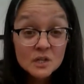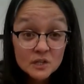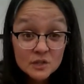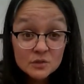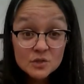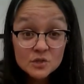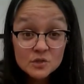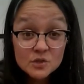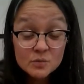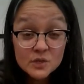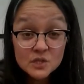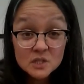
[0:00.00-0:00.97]
You choose
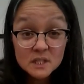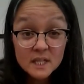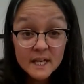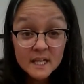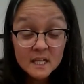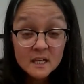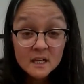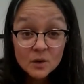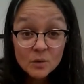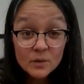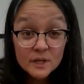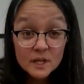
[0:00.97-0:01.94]
what you like,
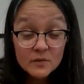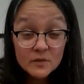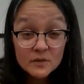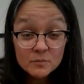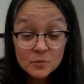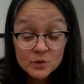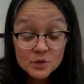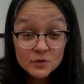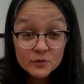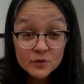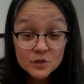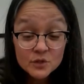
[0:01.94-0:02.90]
whatever it works
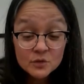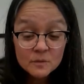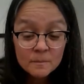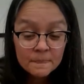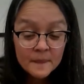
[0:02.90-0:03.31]
for you.